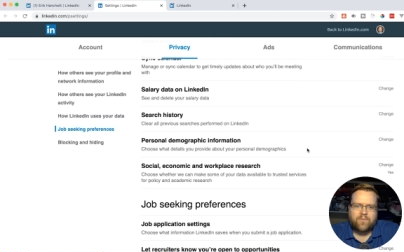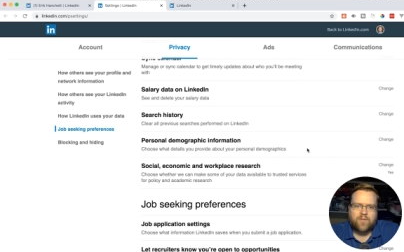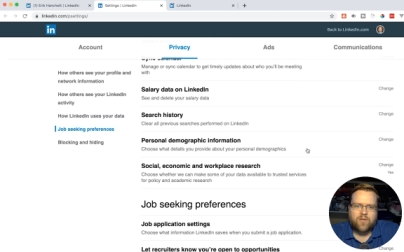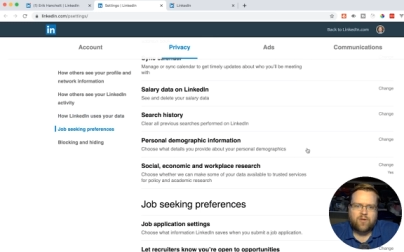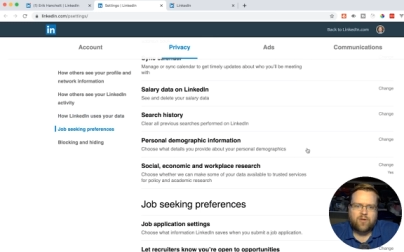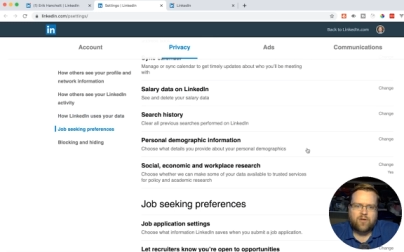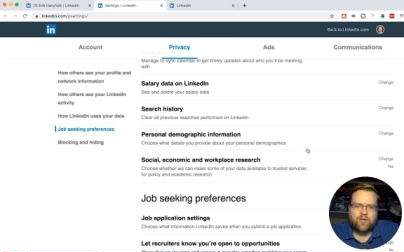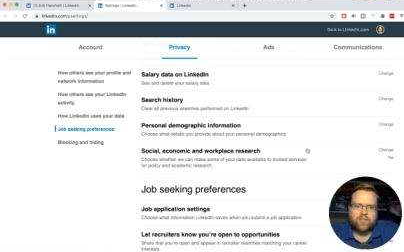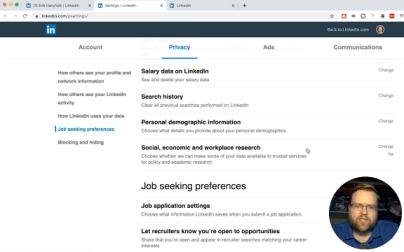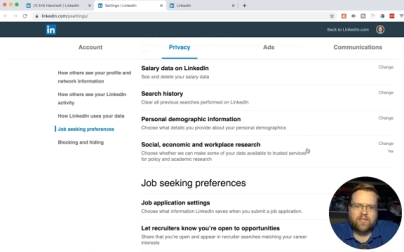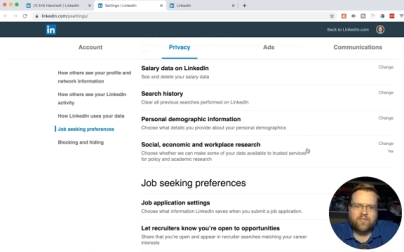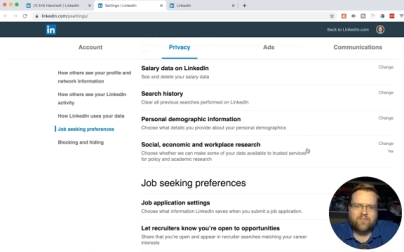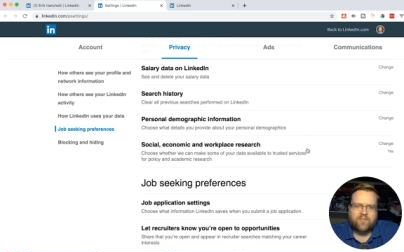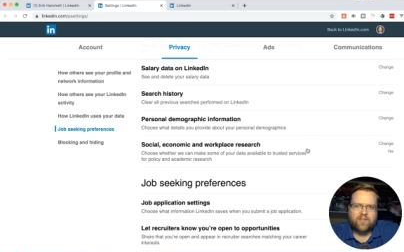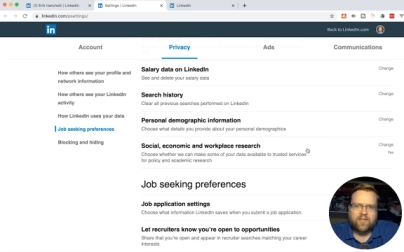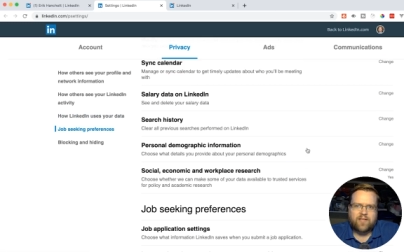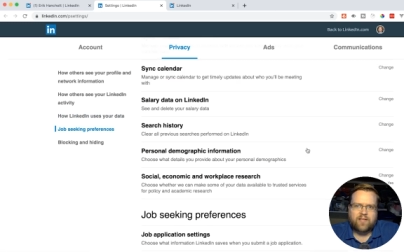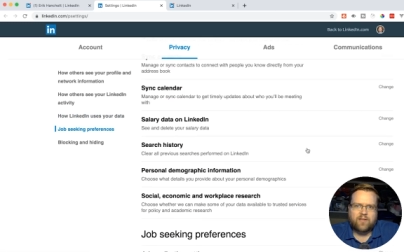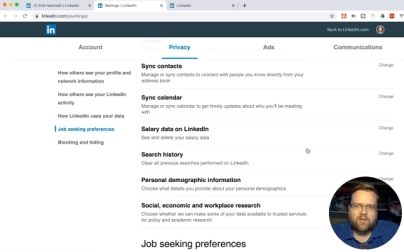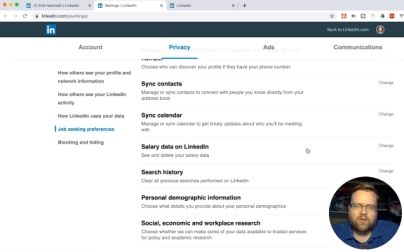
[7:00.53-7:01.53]
you could
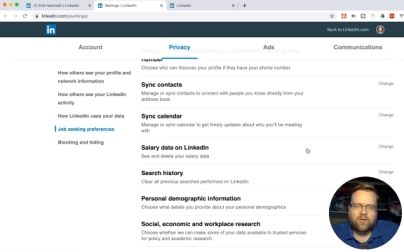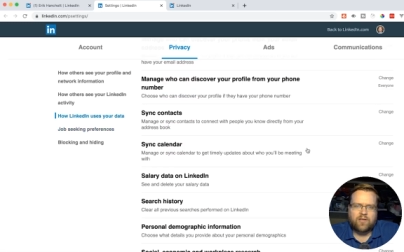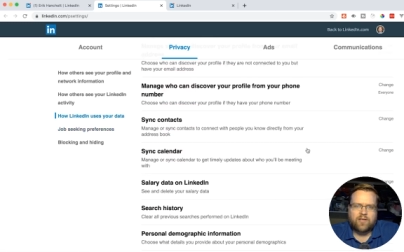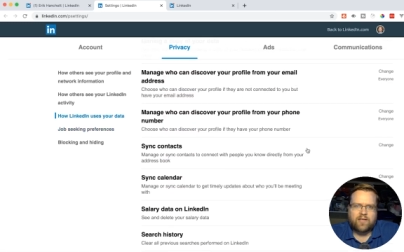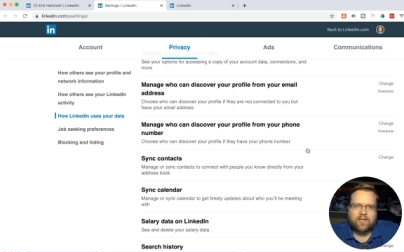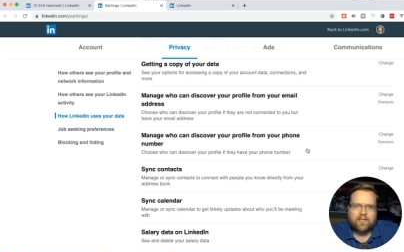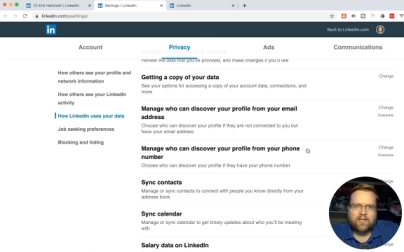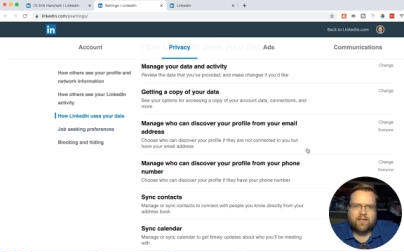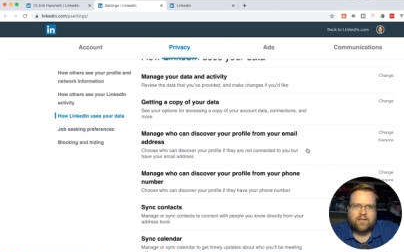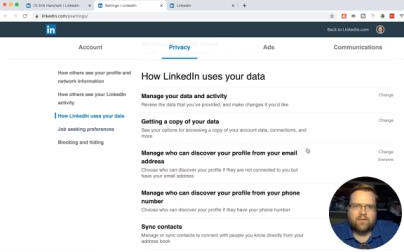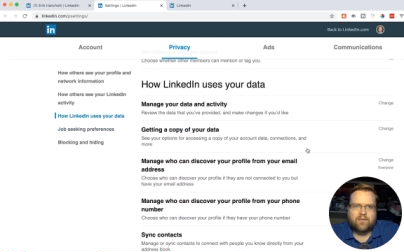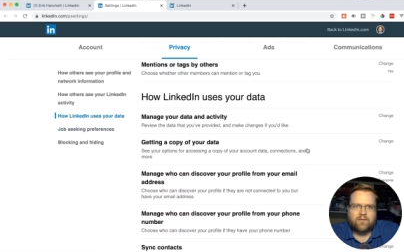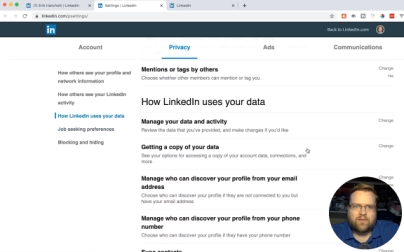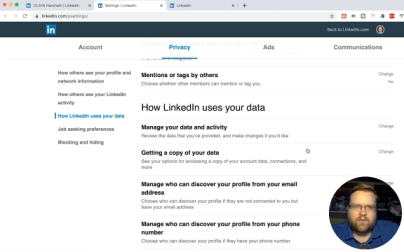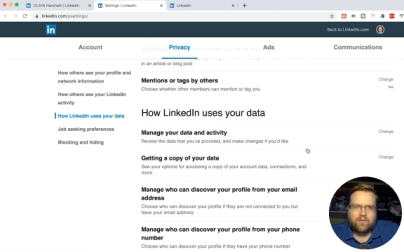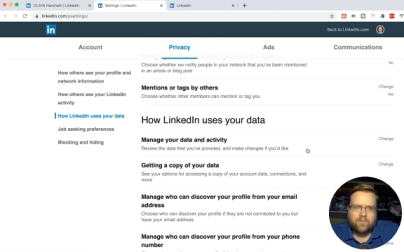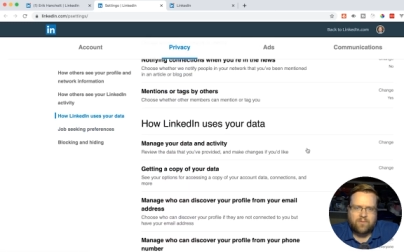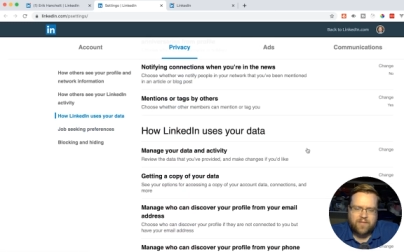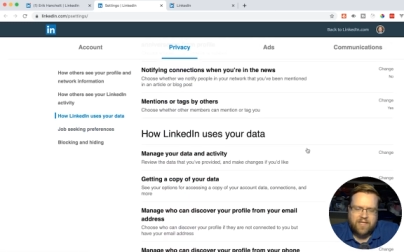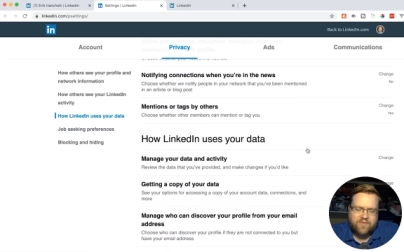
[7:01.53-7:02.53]
definitely look
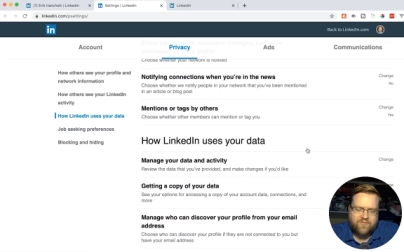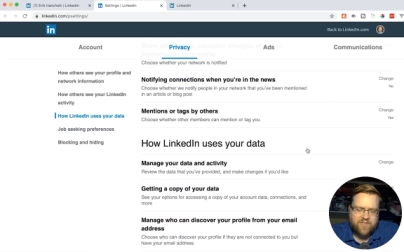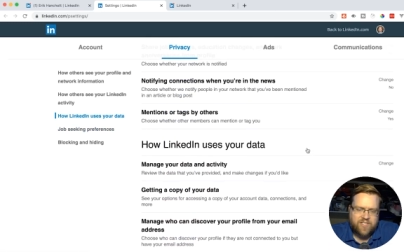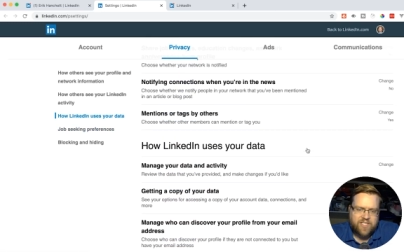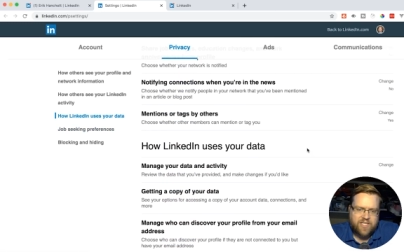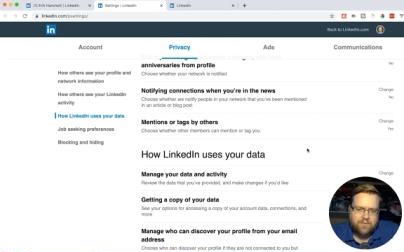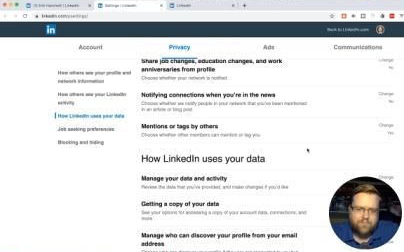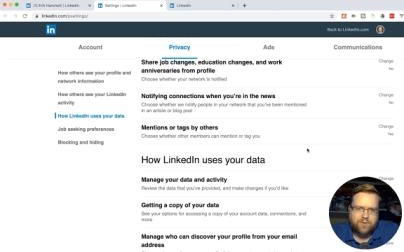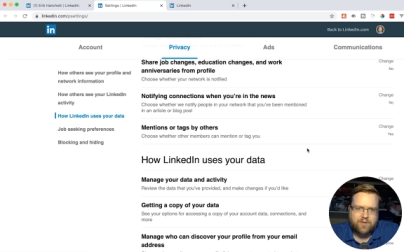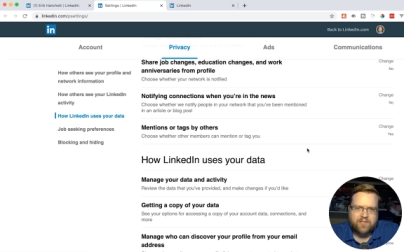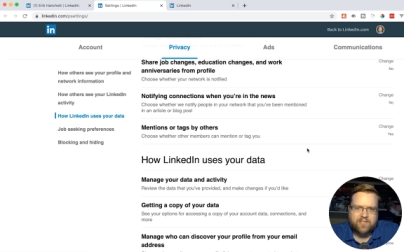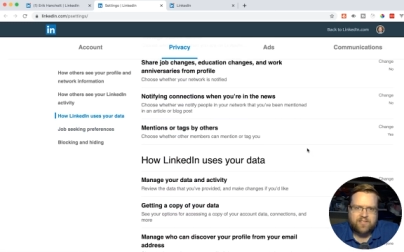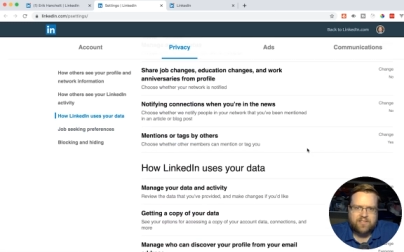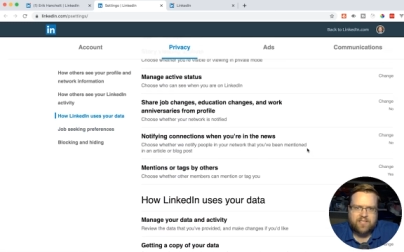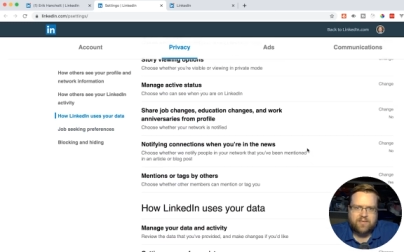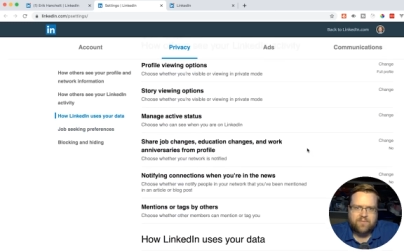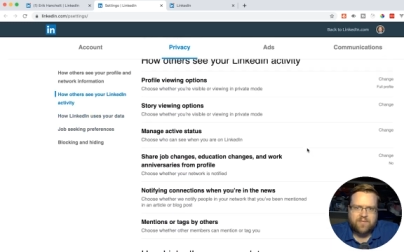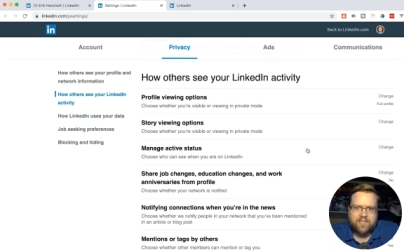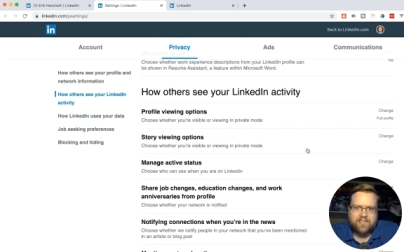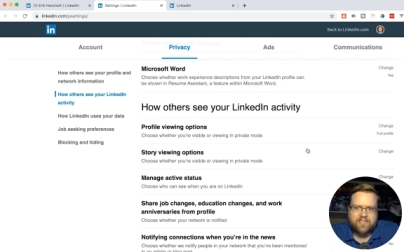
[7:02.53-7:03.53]
even deeper into
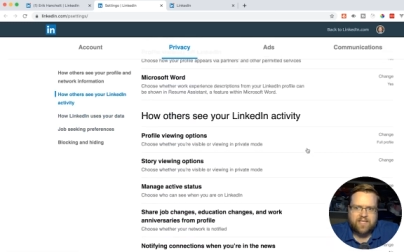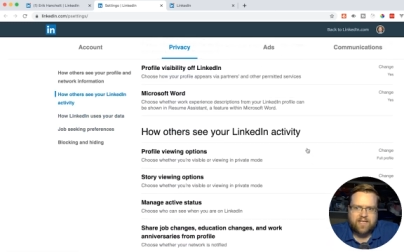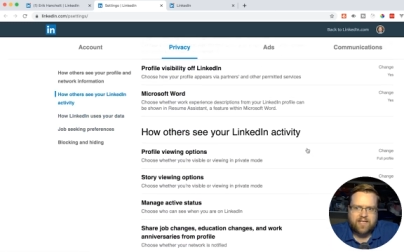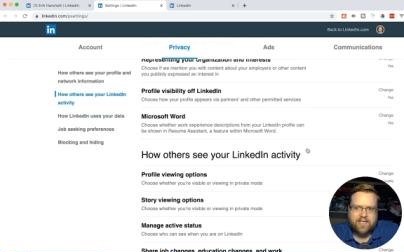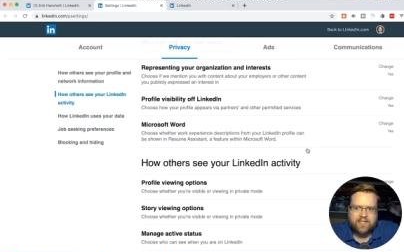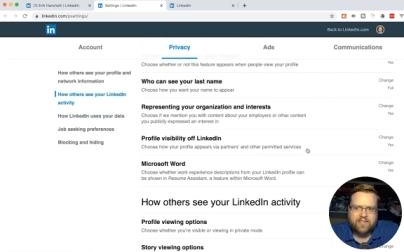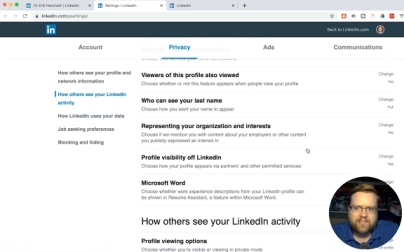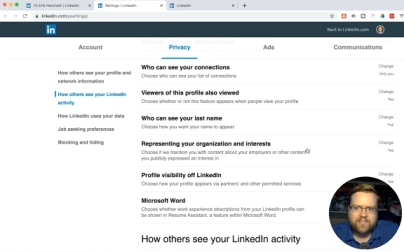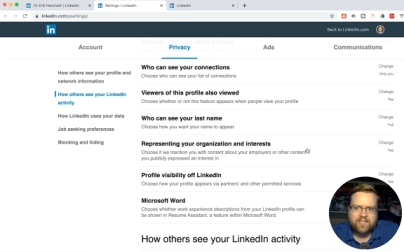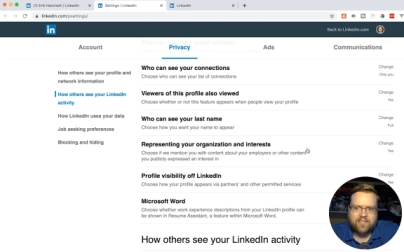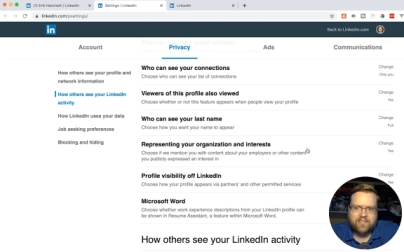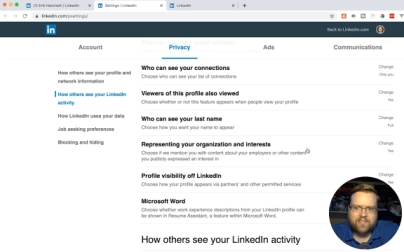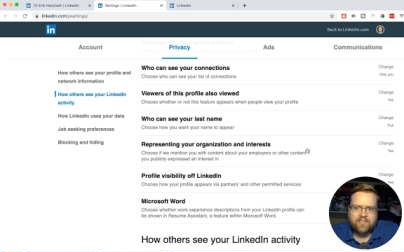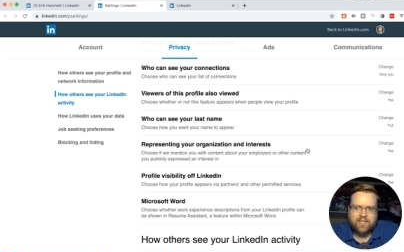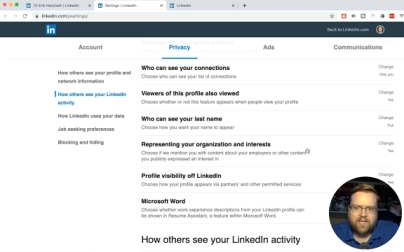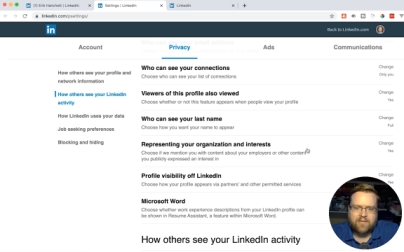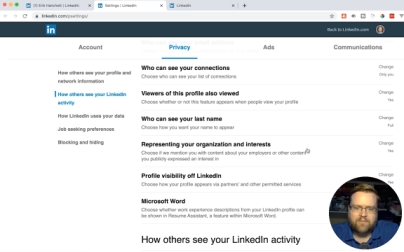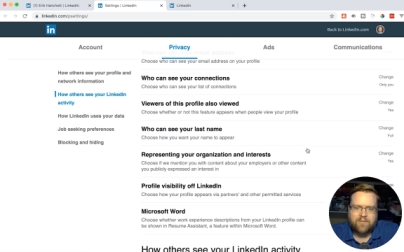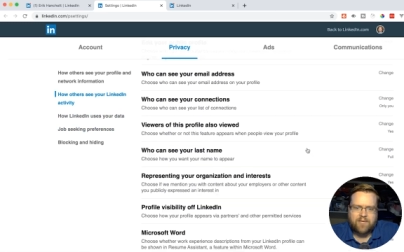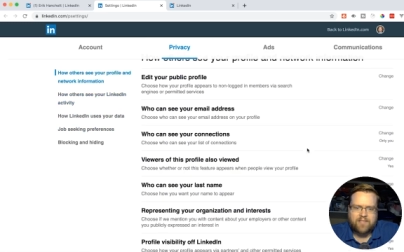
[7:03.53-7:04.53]
some of these settings and,
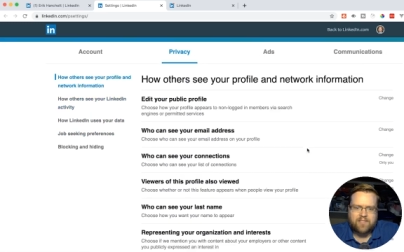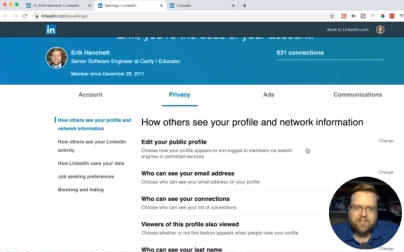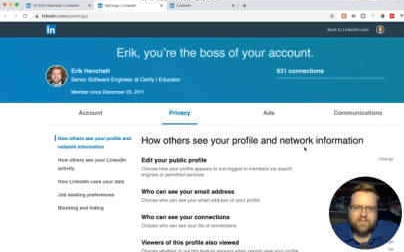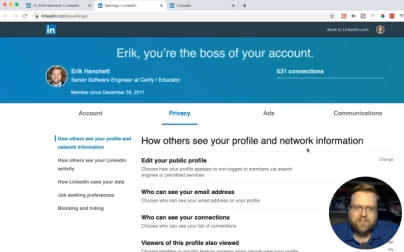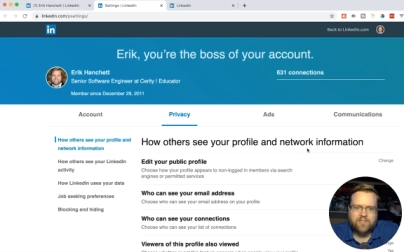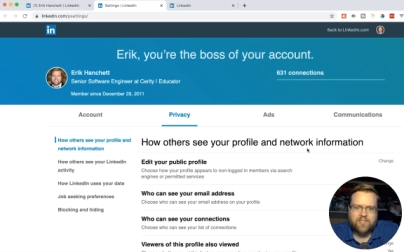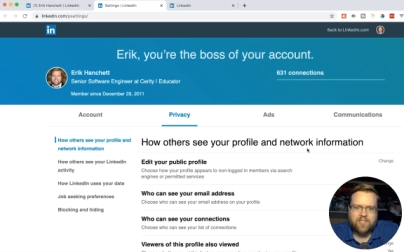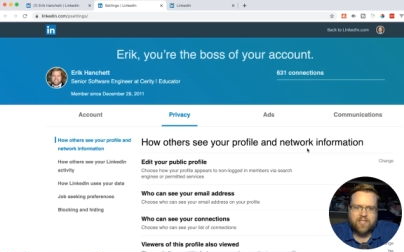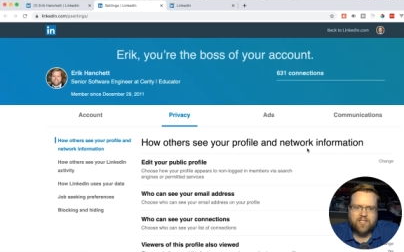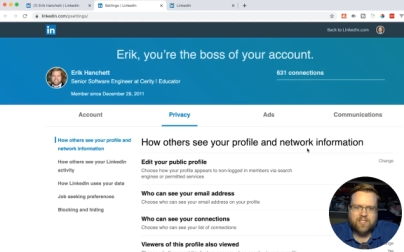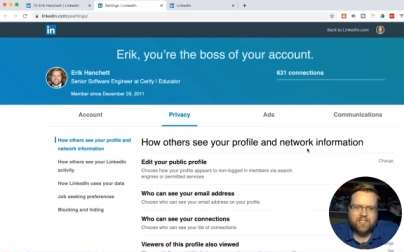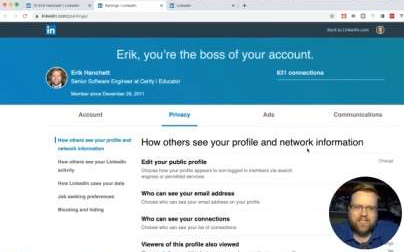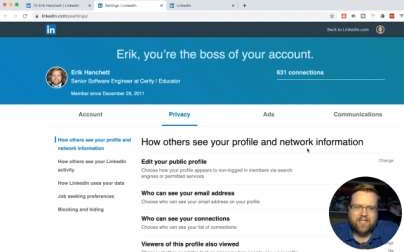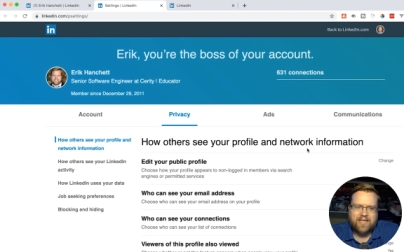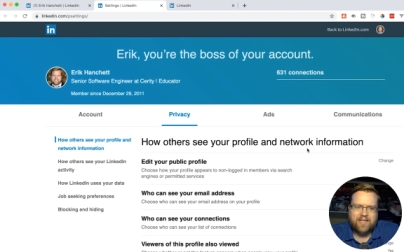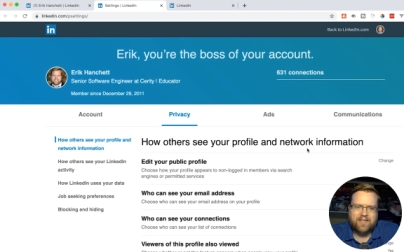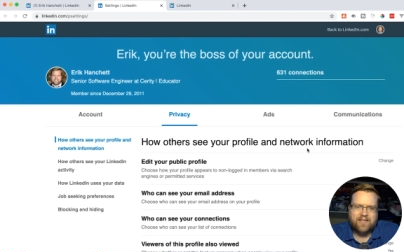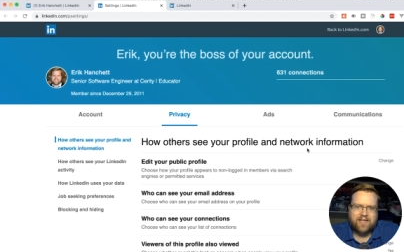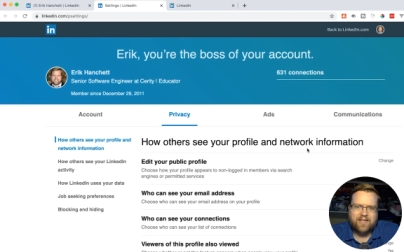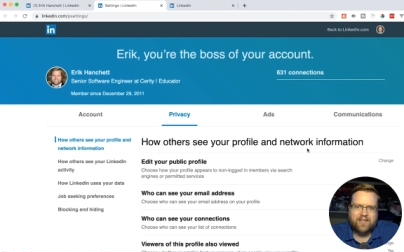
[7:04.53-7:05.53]
and make some of the changes. I,
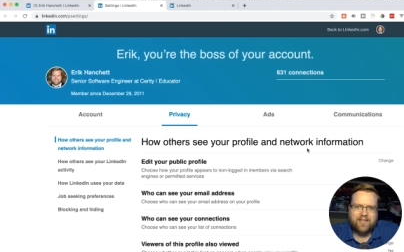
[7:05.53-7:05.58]
th I